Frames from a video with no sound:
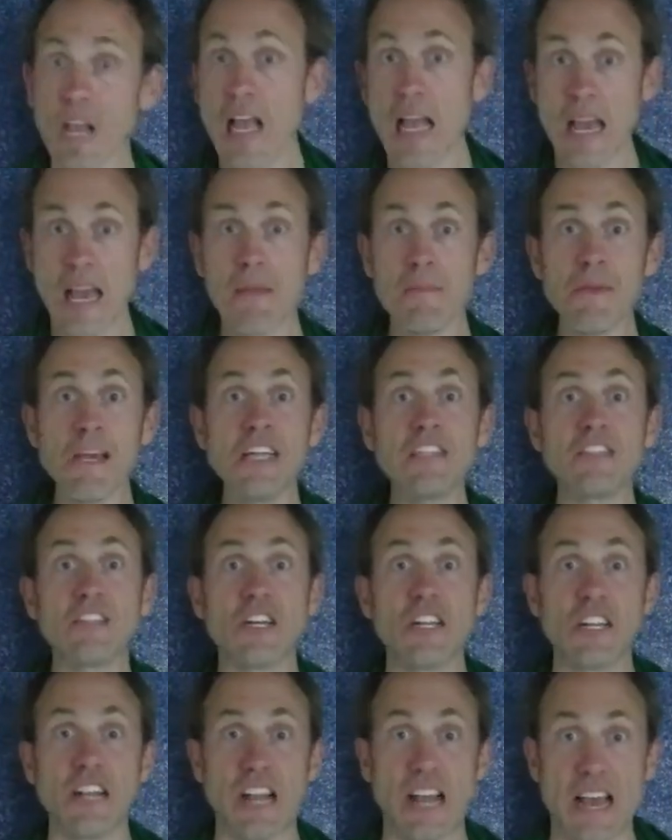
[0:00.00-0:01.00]

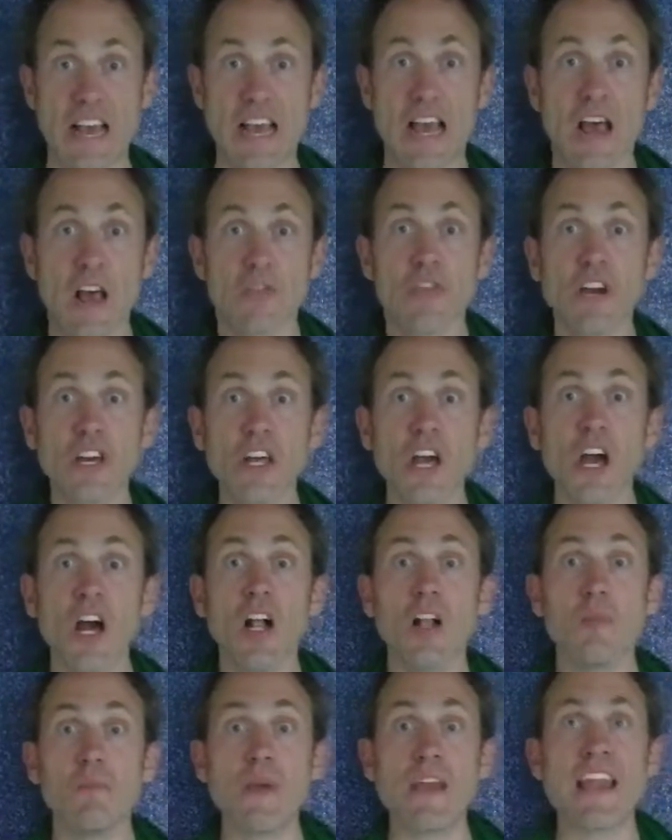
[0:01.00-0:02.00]
Immediately, the
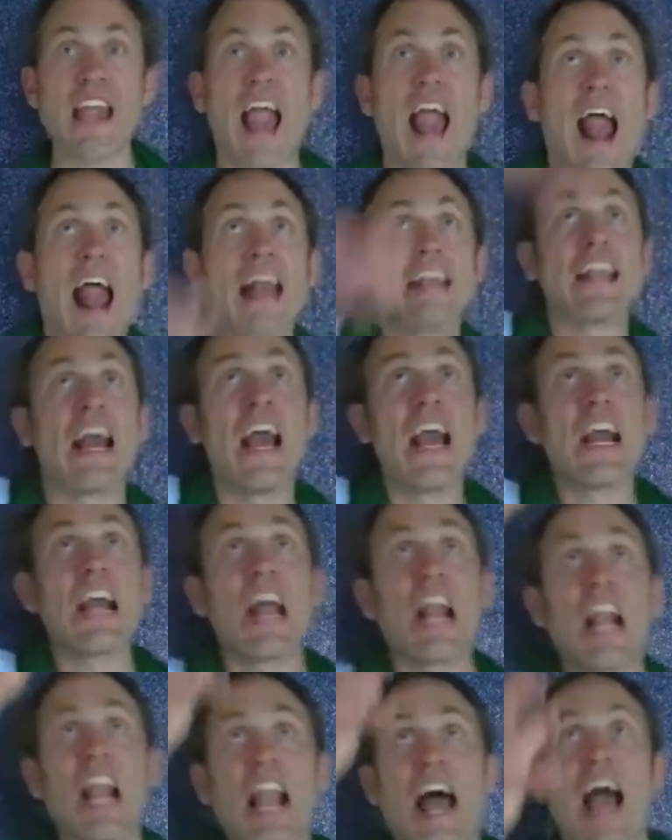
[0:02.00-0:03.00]
girl began
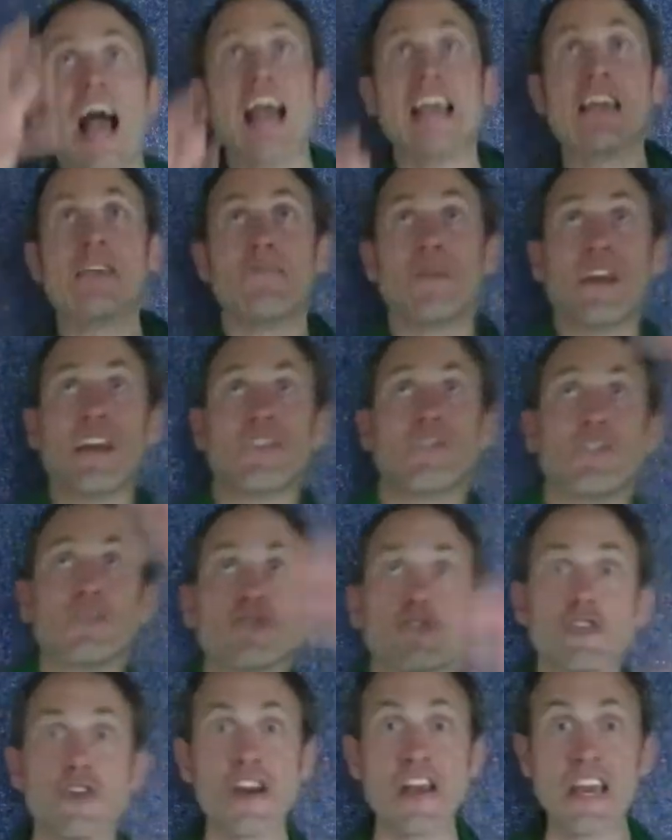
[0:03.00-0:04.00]
climbing the
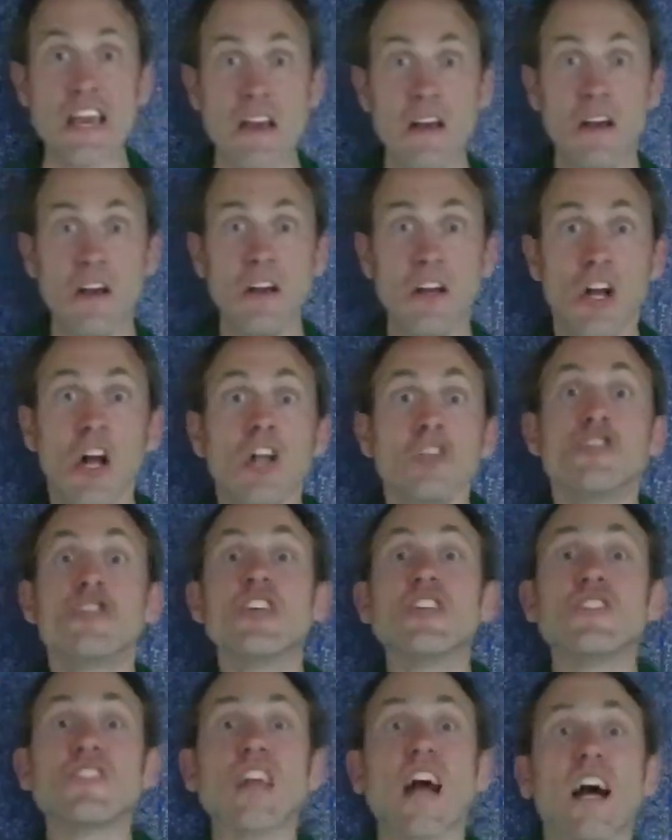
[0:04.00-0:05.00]
tree. She
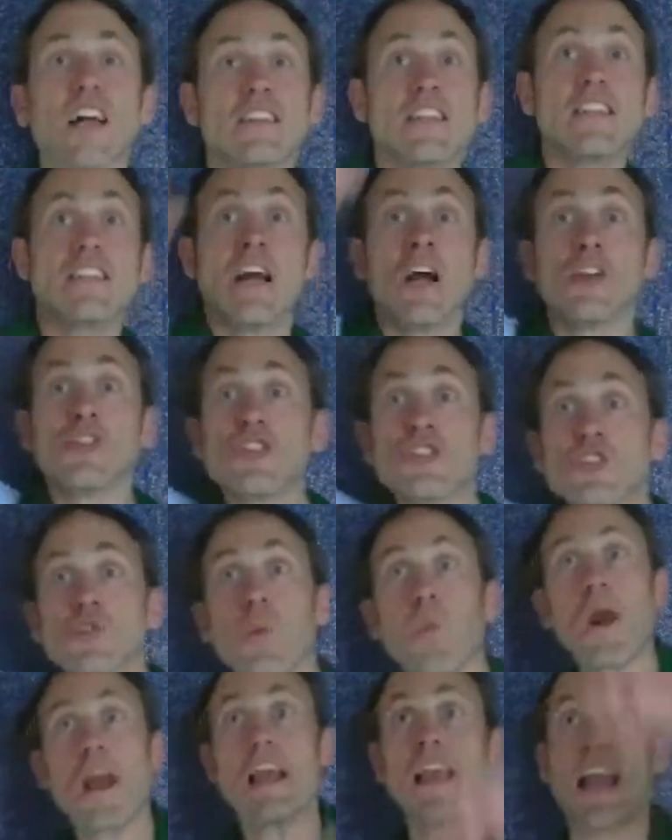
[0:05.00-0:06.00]
started
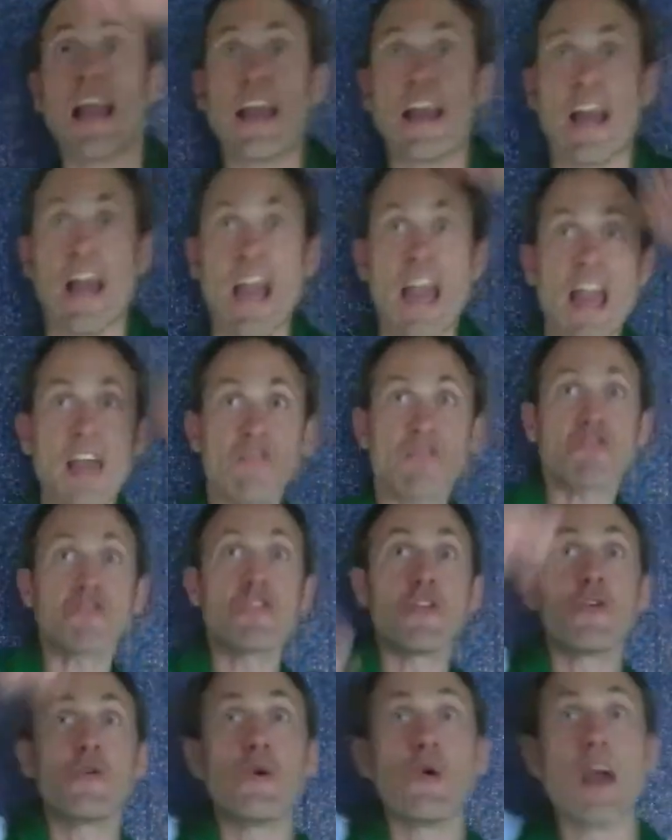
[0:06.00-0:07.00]
swinging
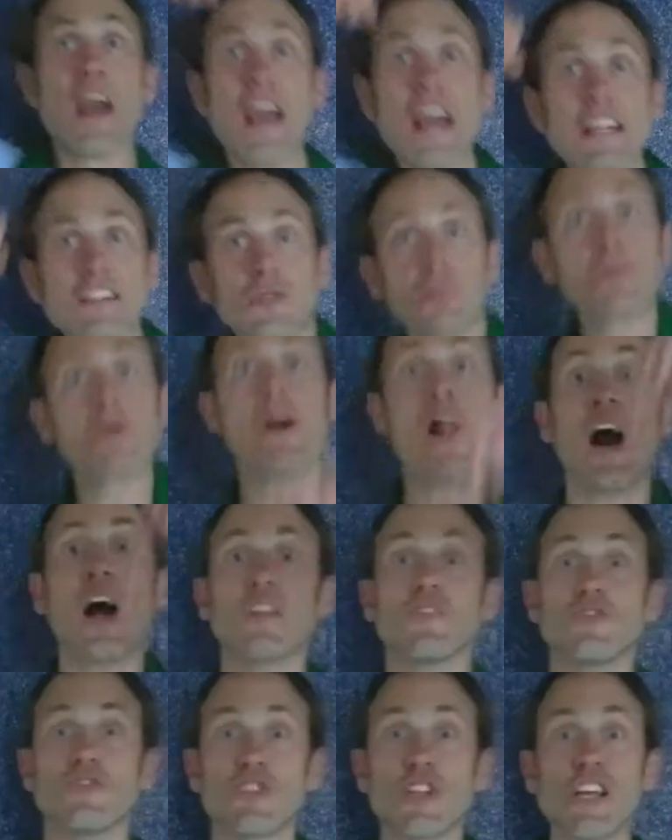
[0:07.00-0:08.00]
through its
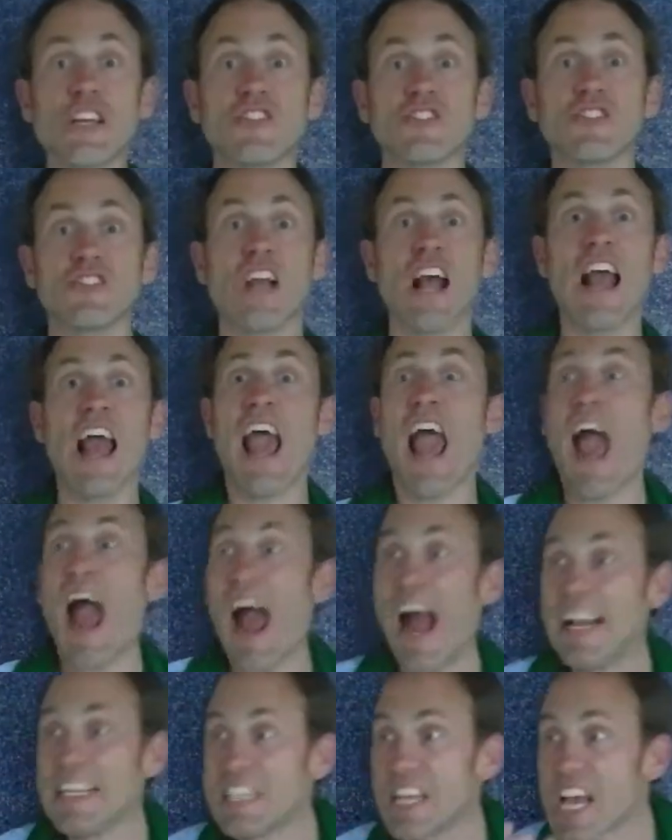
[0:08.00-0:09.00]
branches
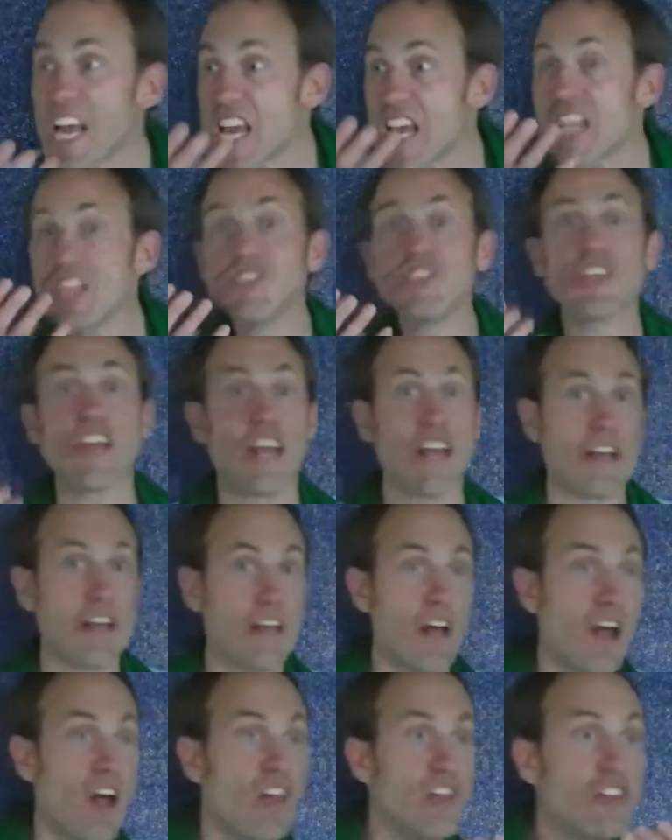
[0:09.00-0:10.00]
and eating
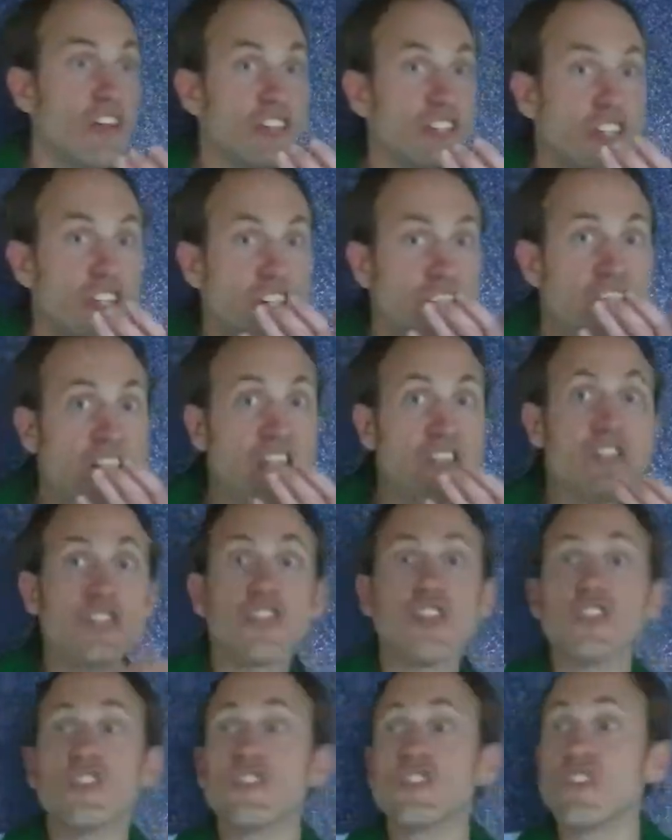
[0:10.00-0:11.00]
the
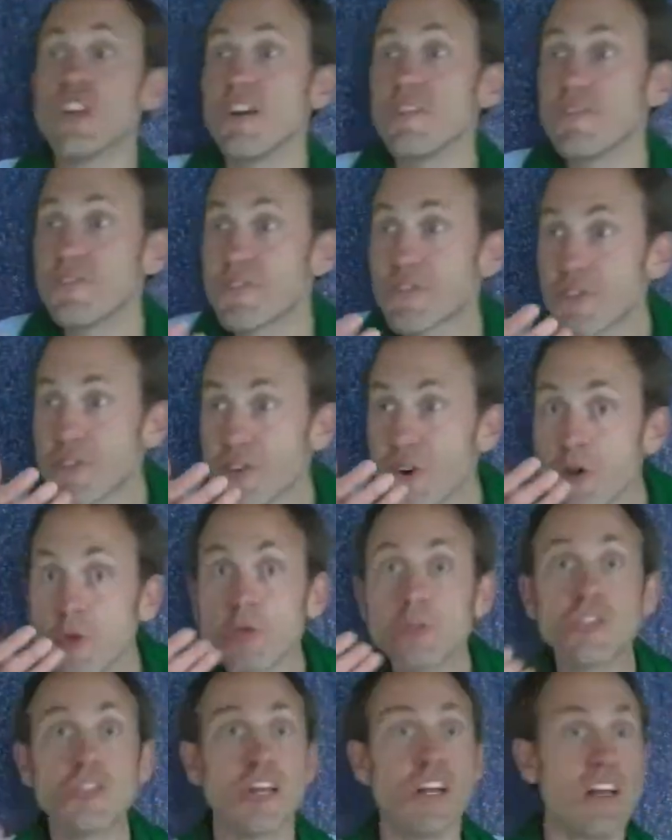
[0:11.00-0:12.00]
delicious
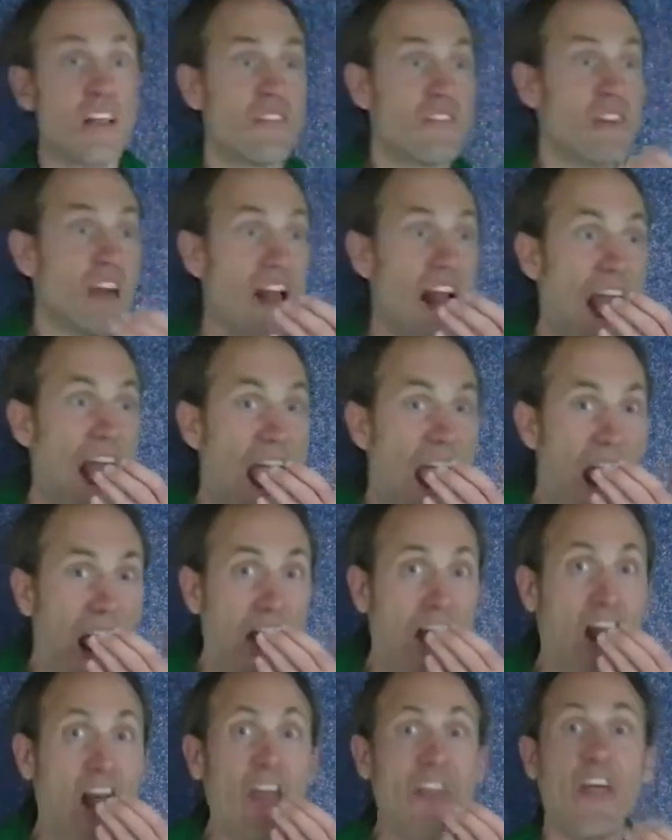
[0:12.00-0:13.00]
fruit that
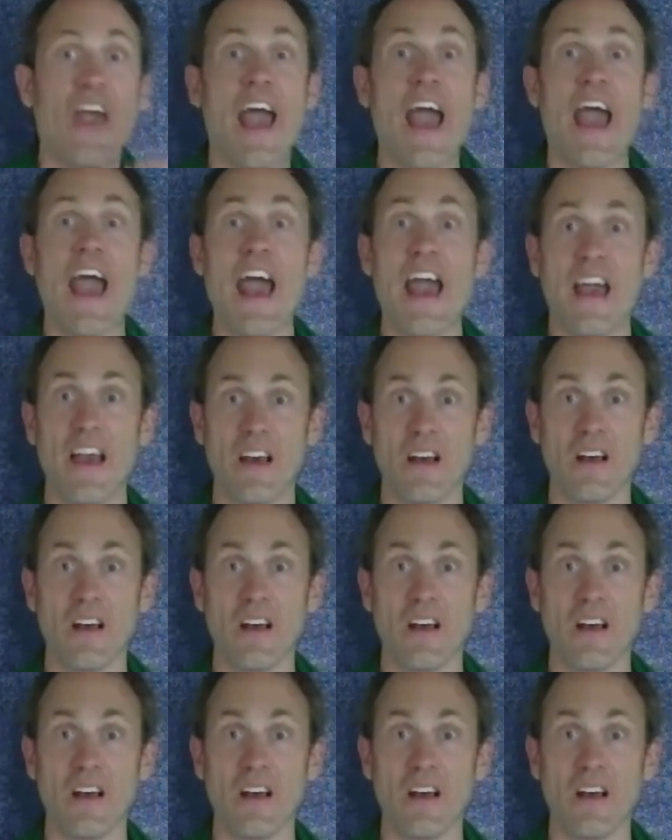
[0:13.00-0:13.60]
hang there.